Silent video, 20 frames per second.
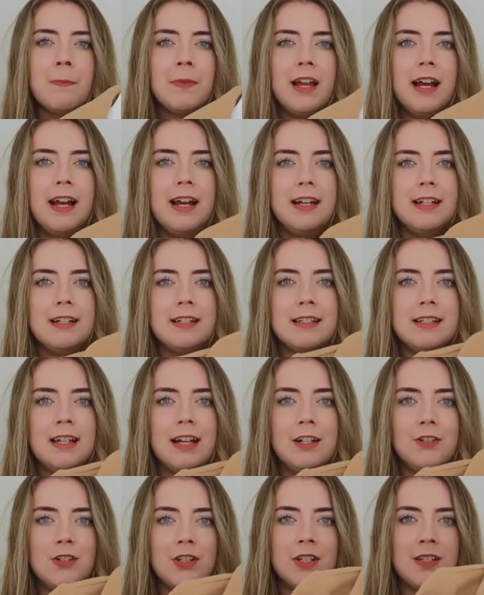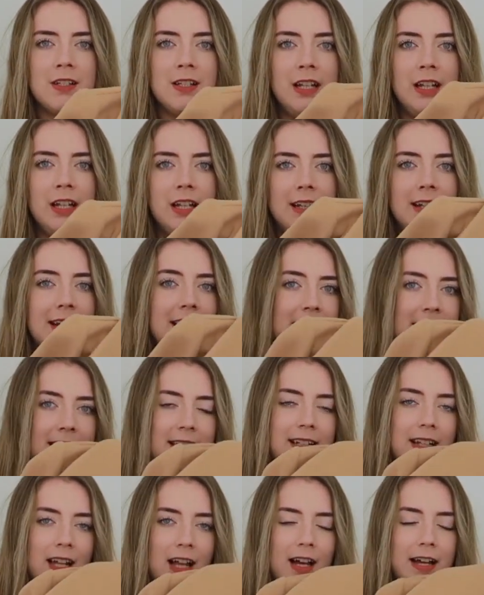And as you can see here, it
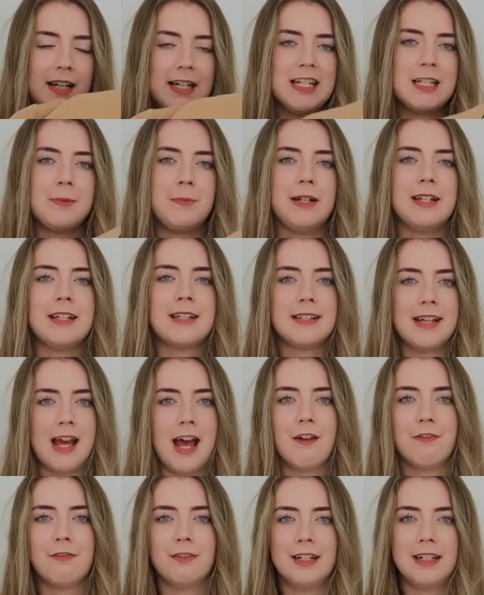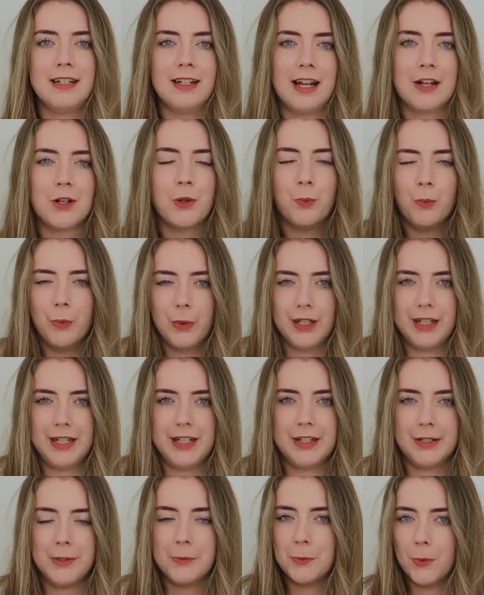isn't lined, but it's definitely like
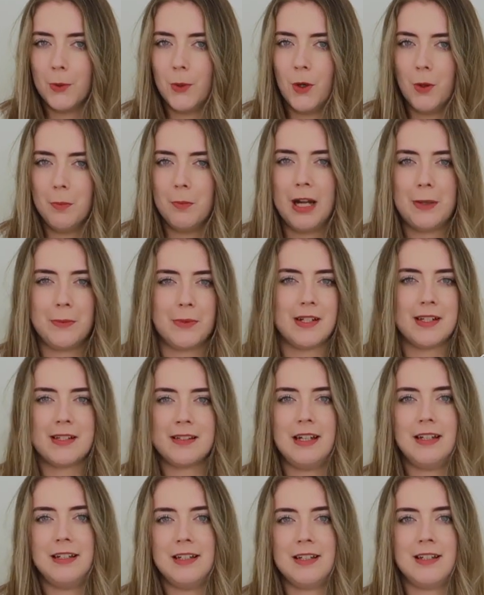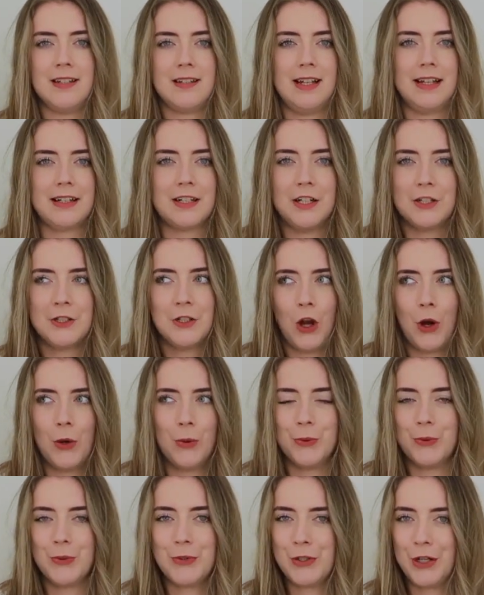woolly and warm. I wouldn't say this is like a
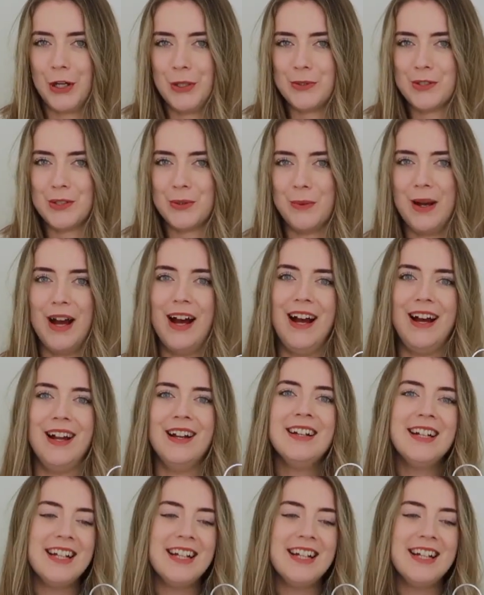cold coat to wear.